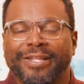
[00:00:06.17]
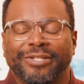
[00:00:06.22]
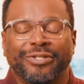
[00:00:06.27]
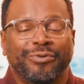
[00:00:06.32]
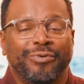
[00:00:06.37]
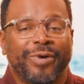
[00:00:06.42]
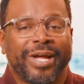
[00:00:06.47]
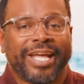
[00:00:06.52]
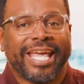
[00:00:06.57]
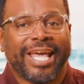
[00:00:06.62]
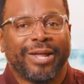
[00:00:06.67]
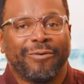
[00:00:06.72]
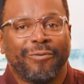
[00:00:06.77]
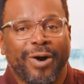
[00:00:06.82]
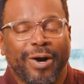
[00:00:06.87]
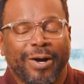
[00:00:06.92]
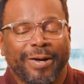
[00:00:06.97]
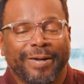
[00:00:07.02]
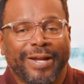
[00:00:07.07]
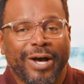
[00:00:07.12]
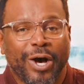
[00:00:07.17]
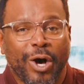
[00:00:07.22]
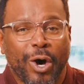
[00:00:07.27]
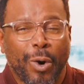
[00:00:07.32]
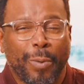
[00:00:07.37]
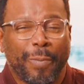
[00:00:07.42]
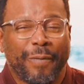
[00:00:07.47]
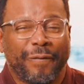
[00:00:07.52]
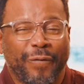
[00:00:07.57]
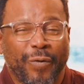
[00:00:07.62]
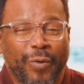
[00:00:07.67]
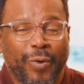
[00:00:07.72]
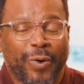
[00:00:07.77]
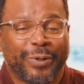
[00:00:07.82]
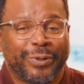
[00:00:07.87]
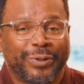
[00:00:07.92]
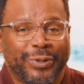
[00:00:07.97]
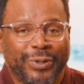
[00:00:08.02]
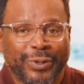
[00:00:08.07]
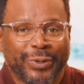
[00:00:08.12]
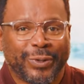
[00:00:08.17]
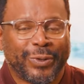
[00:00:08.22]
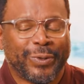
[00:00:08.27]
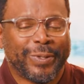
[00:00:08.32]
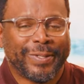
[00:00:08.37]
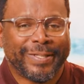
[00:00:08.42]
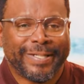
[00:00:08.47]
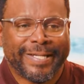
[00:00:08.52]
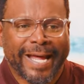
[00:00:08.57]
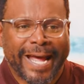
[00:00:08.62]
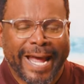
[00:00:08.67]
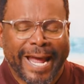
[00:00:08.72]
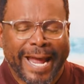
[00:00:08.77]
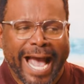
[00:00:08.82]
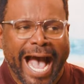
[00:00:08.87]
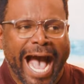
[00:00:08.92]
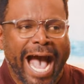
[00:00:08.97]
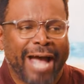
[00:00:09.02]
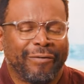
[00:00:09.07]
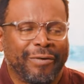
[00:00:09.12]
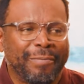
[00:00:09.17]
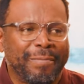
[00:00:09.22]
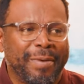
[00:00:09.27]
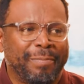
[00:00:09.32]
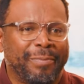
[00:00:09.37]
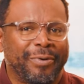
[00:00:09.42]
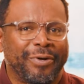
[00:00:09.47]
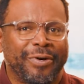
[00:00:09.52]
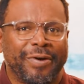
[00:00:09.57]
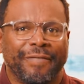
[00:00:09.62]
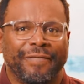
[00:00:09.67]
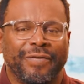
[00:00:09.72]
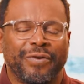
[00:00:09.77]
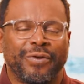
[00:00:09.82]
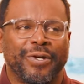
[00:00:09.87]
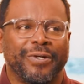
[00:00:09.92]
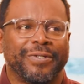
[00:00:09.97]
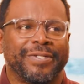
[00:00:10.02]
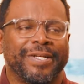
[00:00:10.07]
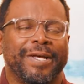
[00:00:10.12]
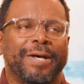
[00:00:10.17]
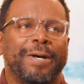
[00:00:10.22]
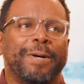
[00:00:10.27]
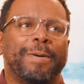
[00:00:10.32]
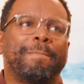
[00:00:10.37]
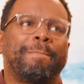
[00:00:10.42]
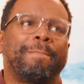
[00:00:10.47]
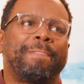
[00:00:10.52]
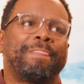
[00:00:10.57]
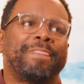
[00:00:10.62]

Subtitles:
This is Ricky, and welcome to Hope for Today. I remember a few years ago,